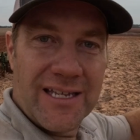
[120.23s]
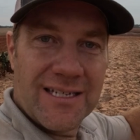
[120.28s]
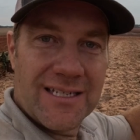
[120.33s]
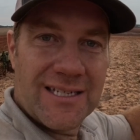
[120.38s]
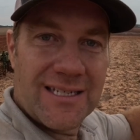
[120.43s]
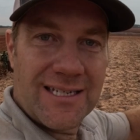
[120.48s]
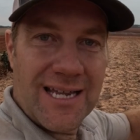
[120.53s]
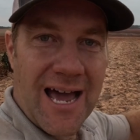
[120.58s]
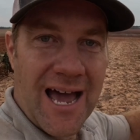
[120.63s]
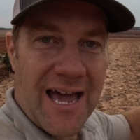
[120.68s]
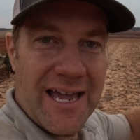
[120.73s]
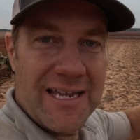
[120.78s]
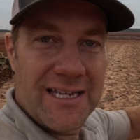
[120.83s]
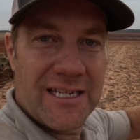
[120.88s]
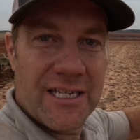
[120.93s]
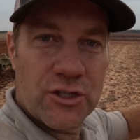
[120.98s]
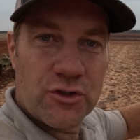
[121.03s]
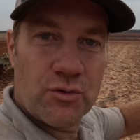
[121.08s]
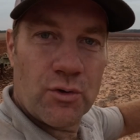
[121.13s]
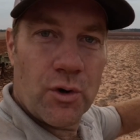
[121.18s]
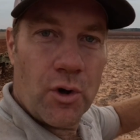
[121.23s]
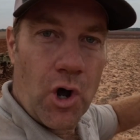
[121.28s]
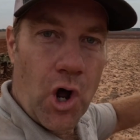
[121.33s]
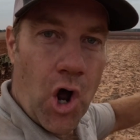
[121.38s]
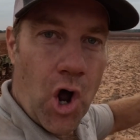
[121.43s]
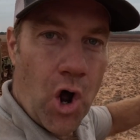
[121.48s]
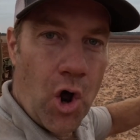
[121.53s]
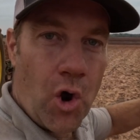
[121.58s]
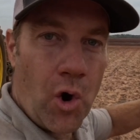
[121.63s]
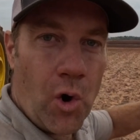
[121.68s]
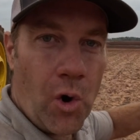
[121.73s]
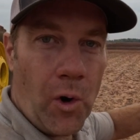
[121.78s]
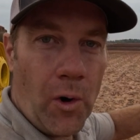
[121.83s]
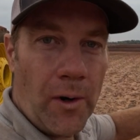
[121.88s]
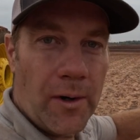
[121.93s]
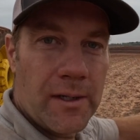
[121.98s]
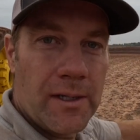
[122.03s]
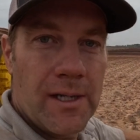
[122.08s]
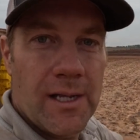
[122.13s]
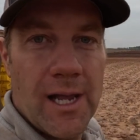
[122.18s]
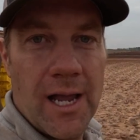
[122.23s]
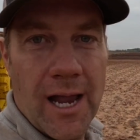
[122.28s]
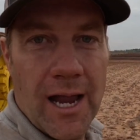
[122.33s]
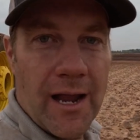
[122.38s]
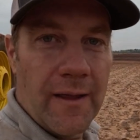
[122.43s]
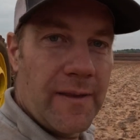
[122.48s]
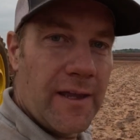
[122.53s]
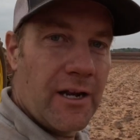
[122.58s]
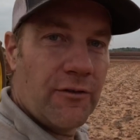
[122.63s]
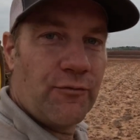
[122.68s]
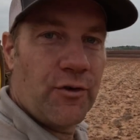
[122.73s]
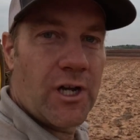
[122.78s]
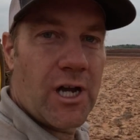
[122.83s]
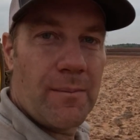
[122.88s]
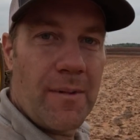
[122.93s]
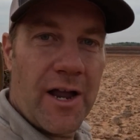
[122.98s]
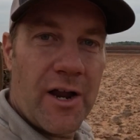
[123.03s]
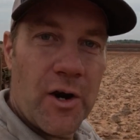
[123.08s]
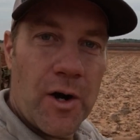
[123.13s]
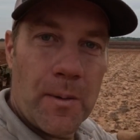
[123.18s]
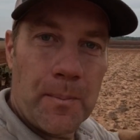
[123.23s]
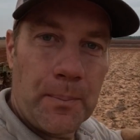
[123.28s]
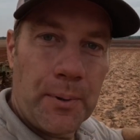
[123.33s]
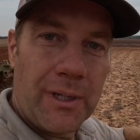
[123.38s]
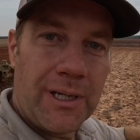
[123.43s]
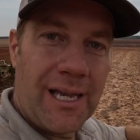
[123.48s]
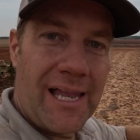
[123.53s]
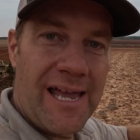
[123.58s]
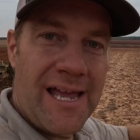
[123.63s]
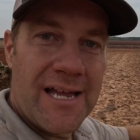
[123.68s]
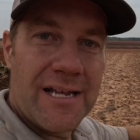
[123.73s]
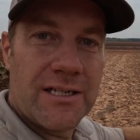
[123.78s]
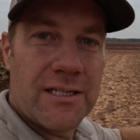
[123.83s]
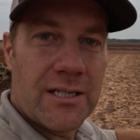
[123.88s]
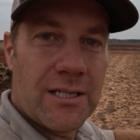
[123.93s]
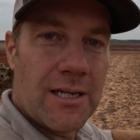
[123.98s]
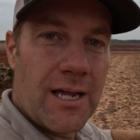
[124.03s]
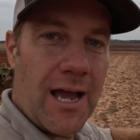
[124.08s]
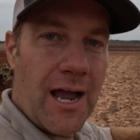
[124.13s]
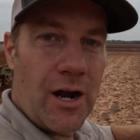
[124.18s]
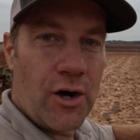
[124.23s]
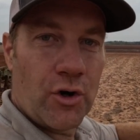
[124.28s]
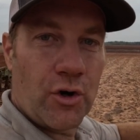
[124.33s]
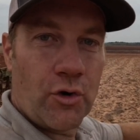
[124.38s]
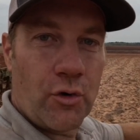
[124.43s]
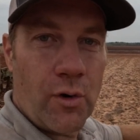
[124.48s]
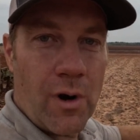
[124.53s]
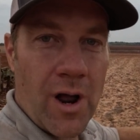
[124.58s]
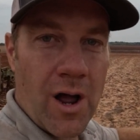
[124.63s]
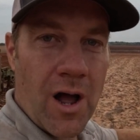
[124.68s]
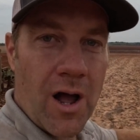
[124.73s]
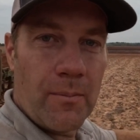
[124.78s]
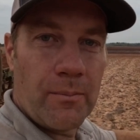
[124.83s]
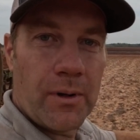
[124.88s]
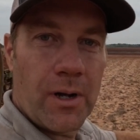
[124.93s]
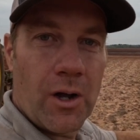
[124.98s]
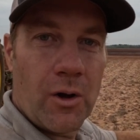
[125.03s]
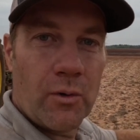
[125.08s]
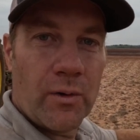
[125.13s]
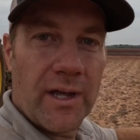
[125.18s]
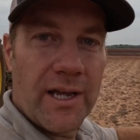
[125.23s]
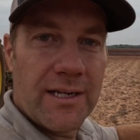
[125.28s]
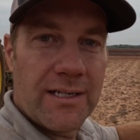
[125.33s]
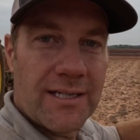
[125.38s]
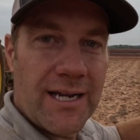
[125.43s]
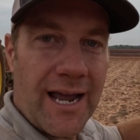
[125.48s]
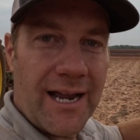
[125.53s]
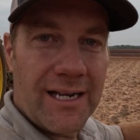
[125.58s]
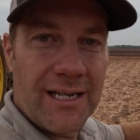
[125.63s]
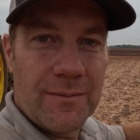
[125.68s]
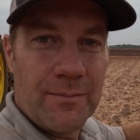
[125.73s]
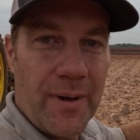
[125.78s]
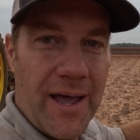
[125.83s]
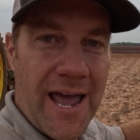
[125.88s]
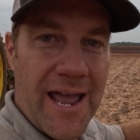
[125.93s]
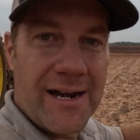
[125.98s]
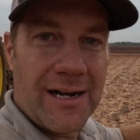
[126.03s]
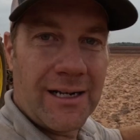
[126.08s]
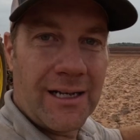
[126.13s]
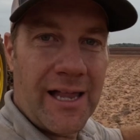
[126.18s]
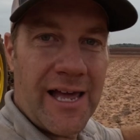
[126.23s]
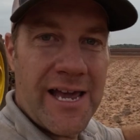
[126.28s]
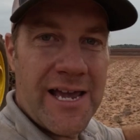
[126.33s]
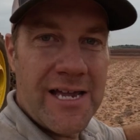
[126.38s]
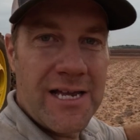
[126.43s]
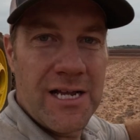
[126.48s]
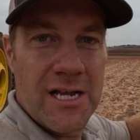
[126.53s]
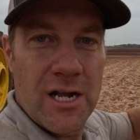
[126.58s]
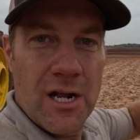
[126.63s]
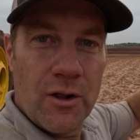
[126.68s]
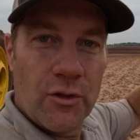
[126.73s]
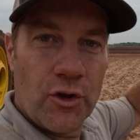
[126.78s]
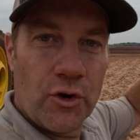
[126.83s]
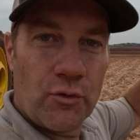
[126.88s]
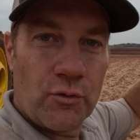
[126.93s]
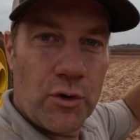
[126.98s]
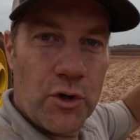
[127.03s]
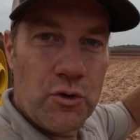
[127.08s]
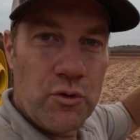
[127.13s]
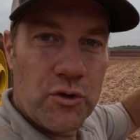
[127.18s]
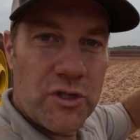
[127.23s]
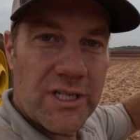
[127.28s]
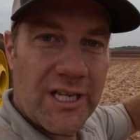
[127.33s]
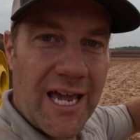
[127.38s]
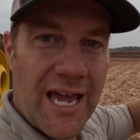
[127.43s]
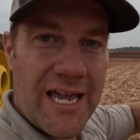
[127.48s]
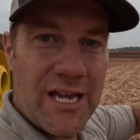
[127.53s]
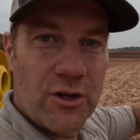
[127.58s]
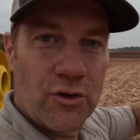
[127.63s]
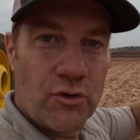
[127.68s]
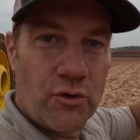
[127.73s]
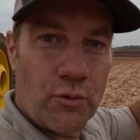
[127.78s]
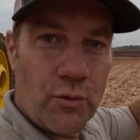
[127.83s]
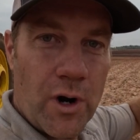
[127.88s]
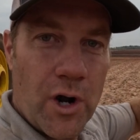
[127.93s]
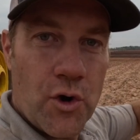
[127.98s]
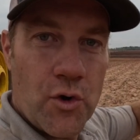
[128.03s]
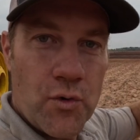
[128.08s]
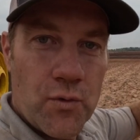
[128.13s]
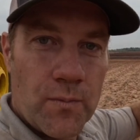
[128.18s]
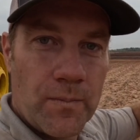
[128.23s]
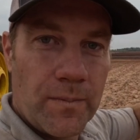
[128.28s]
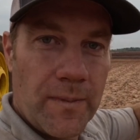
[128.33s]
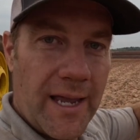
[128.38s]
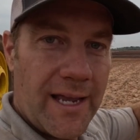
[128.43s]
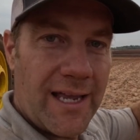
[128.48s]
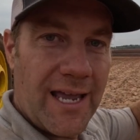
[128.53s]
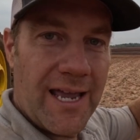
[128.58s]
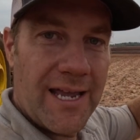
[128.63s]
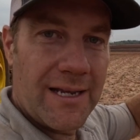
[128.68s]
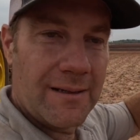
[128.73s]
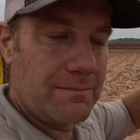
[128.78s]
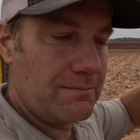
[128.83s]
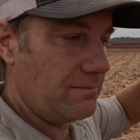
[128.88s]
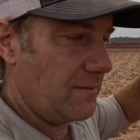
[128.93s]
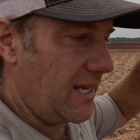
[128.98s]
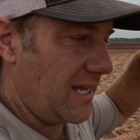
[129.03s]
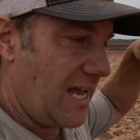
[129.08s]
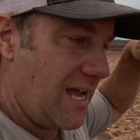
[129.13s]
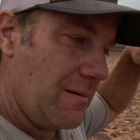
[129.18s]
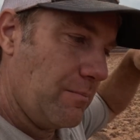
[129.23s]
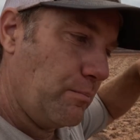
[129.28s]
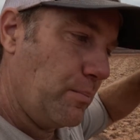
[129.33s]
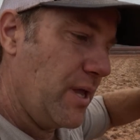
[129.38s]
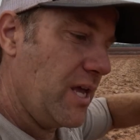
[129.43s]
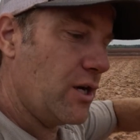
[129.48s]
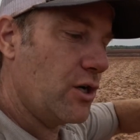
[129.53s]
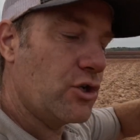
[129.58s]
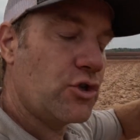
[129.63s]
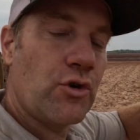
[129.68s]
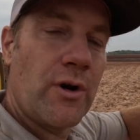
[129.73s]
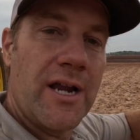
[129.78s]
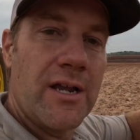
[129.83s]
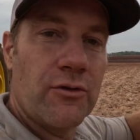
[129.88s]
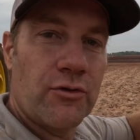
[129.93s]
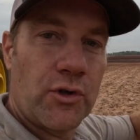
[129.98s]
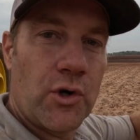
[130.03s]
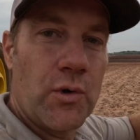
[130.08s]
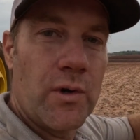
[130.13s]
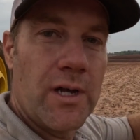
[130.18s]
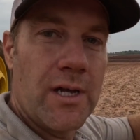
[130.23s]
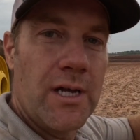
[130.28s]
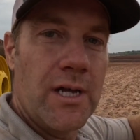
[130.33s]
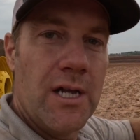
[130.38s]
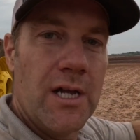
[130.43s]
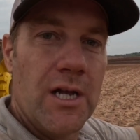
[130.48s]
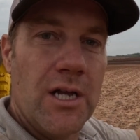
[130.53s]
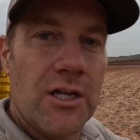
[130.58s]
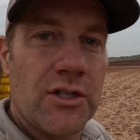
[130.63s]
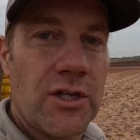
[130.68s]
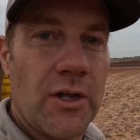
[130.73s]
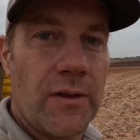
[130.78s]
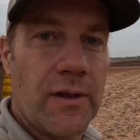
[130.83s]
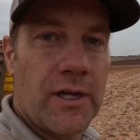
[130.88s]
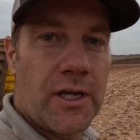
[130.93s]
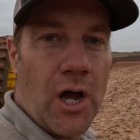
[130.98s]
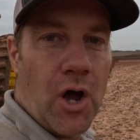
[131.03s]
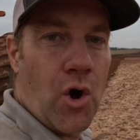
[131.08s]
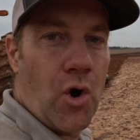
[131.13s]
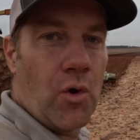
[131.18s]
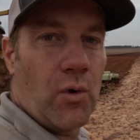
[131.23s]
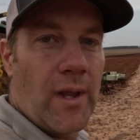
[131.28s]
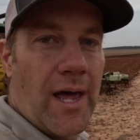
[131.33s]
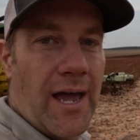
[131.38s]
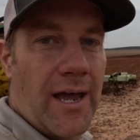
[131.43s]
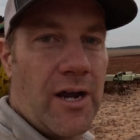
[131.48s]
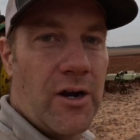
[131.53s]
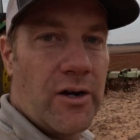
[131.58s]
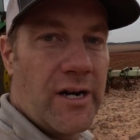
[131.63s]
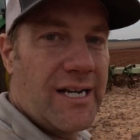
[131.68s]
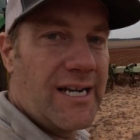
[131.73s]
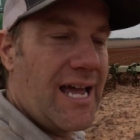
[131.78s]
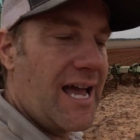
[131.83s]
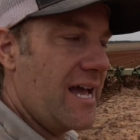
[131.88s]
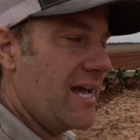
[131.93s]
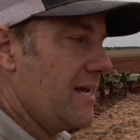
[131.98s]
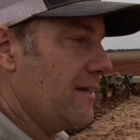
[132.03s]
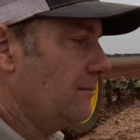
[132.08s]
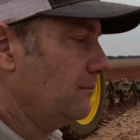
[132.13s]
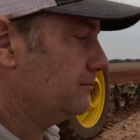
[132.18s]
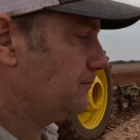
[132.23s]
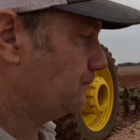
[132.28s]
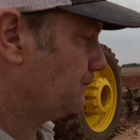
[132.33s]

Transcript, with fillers: and gets tight, gets real hard. And then if we come out here and plants our crop on a tightly packed clay, the roots can't grow. They can't, they can't penetrate through it. So the goal out here today